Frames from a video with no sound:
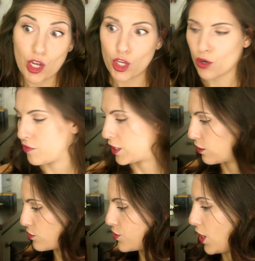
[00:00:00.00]
Go
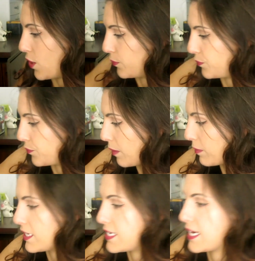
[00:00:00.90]
figure. So I'm
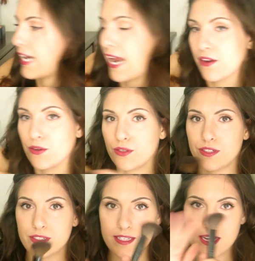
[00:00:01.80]
going to take an
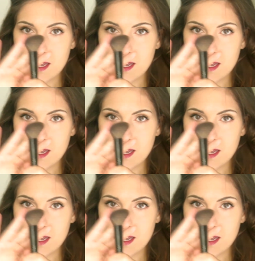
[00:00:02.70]
angled